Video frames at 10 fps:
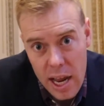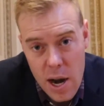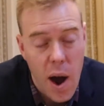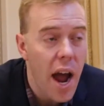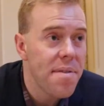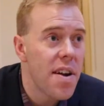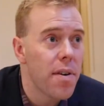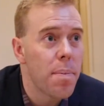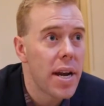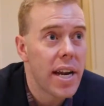Now, I've
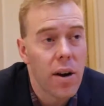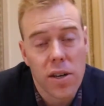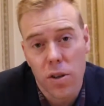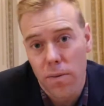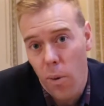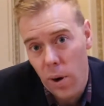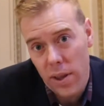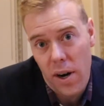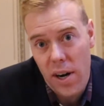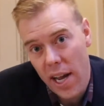never been here until
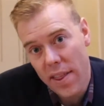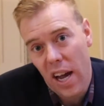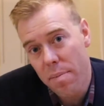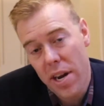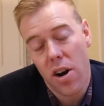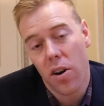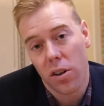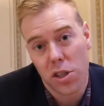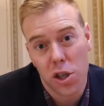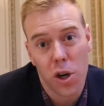4:30. I think I've been here
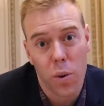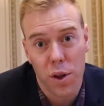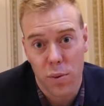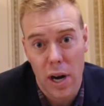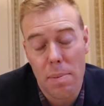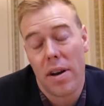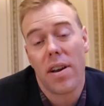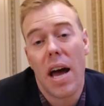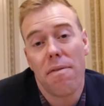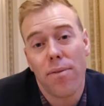till 2 or 3, but
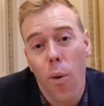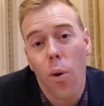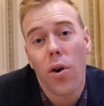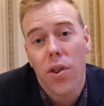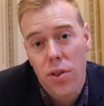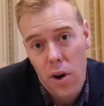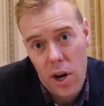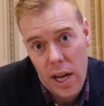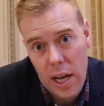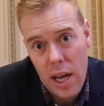
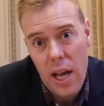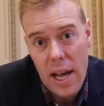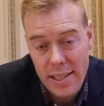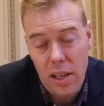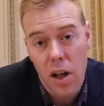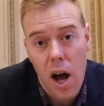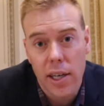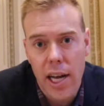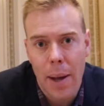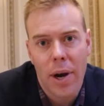4:30 is a
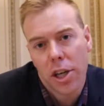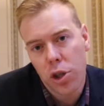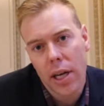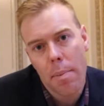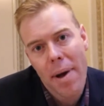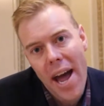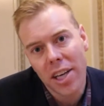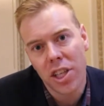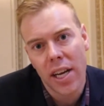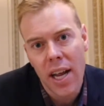long time. And as you can
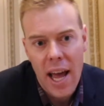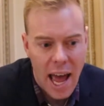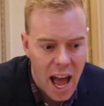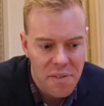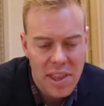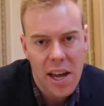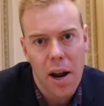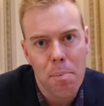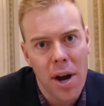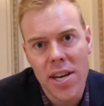imagine, having that
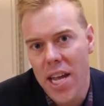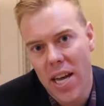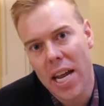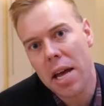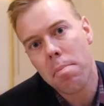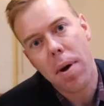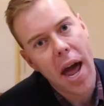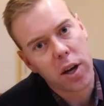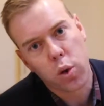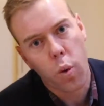on Monday then
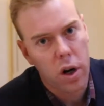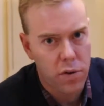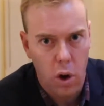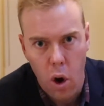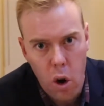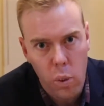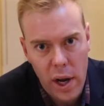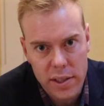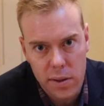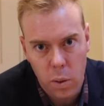impacts work for the whole
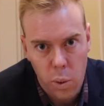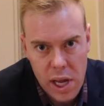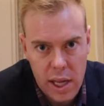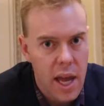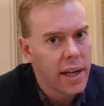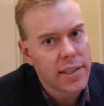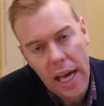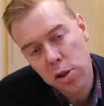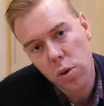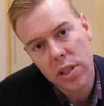rest of the week.
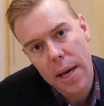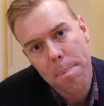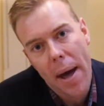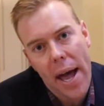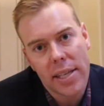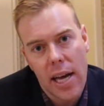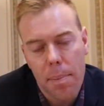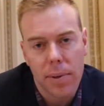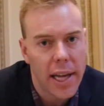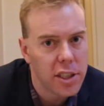Schedules get backed
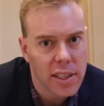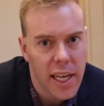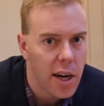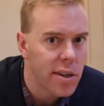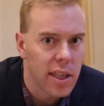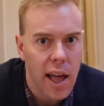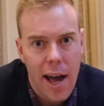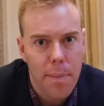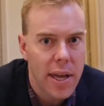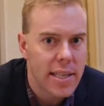up. Legislators,
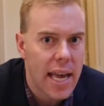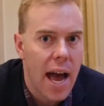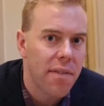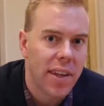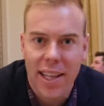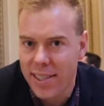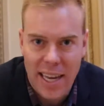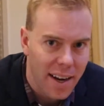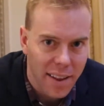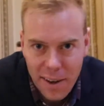lobbyists, advocates
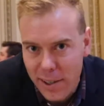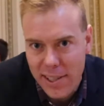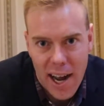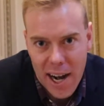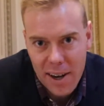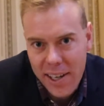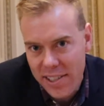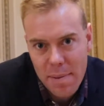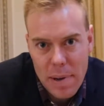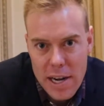get a little tired
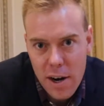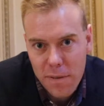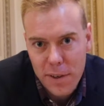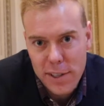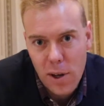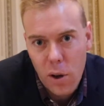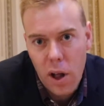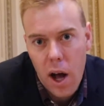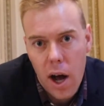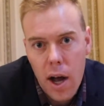because they've been here for so
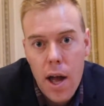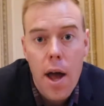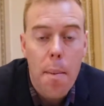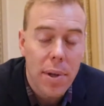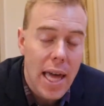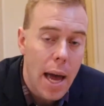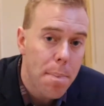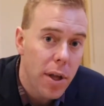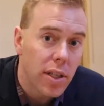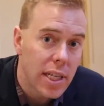long. But
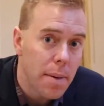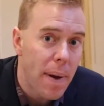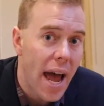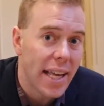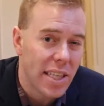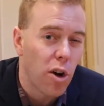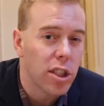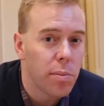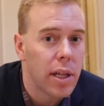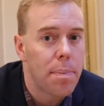that bill did pass and
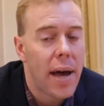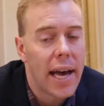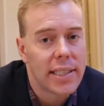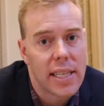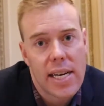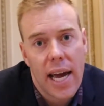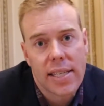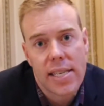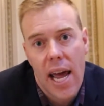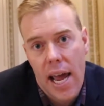ultimately passed the
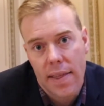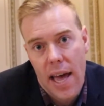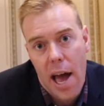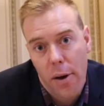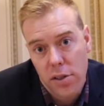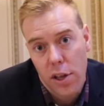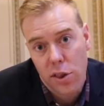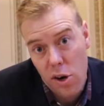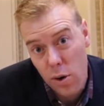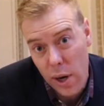next day in the House on
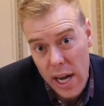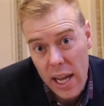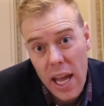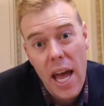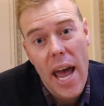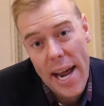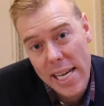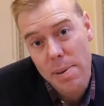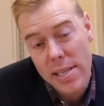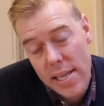third reading and
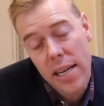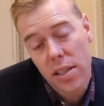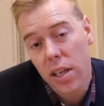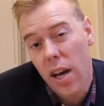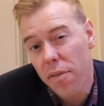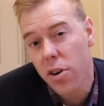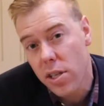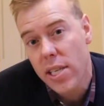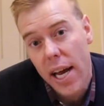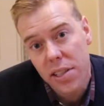has been sent to the
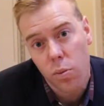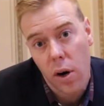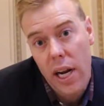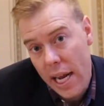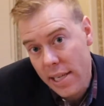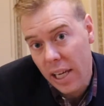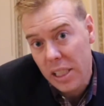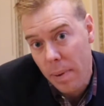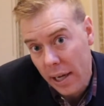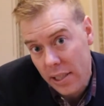governor's desk, where he is
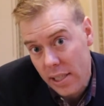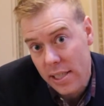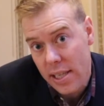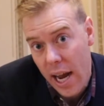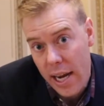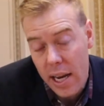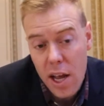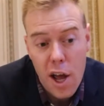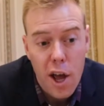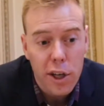expected to sign it.
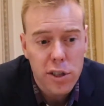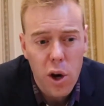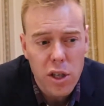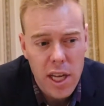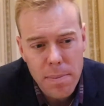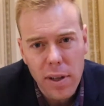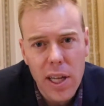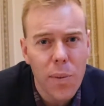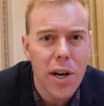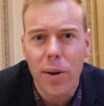So
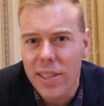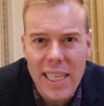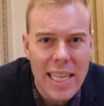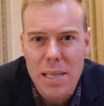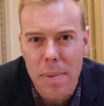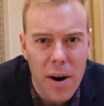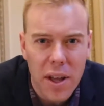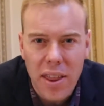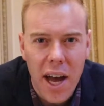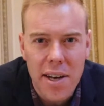typically we don't see these
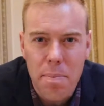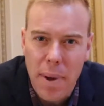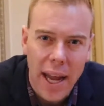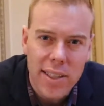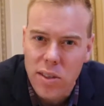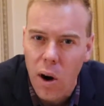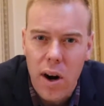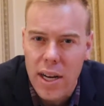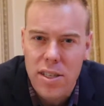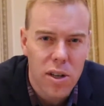marathon debates
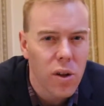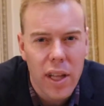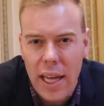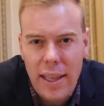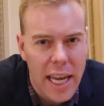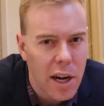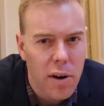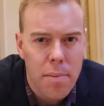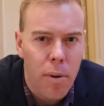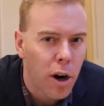start until like
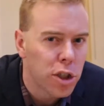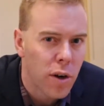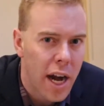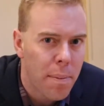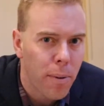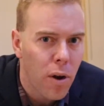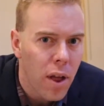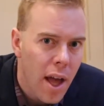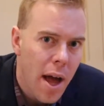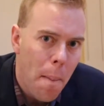later in March or
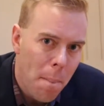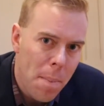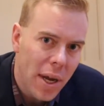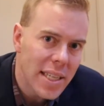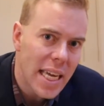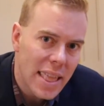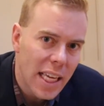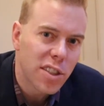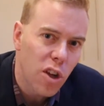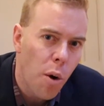April. But because I
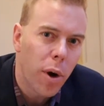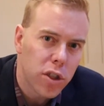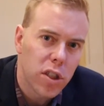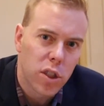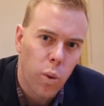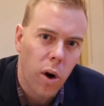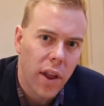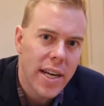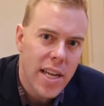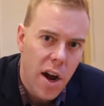think so much is
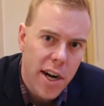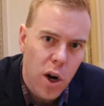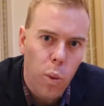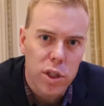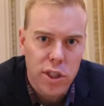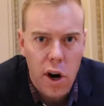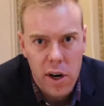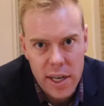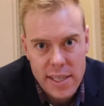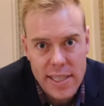swirling down here, we're
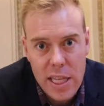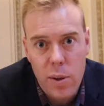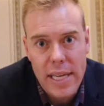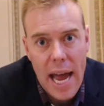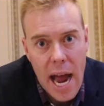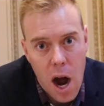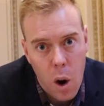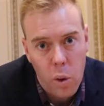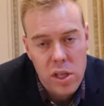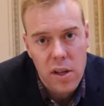starting to see those
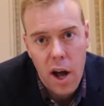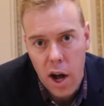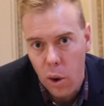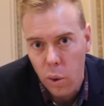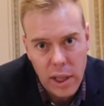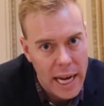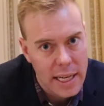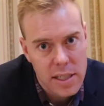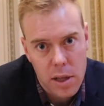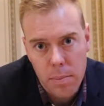hours long, late
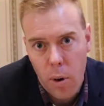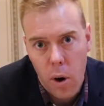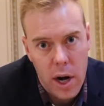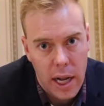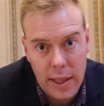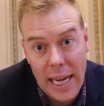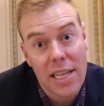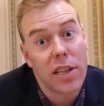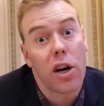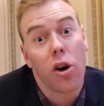into the morning, late
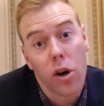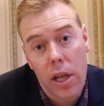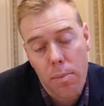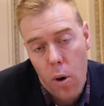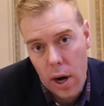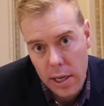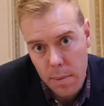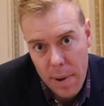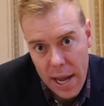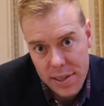into the early morning
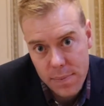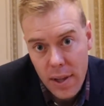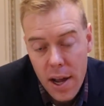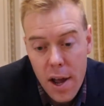debates.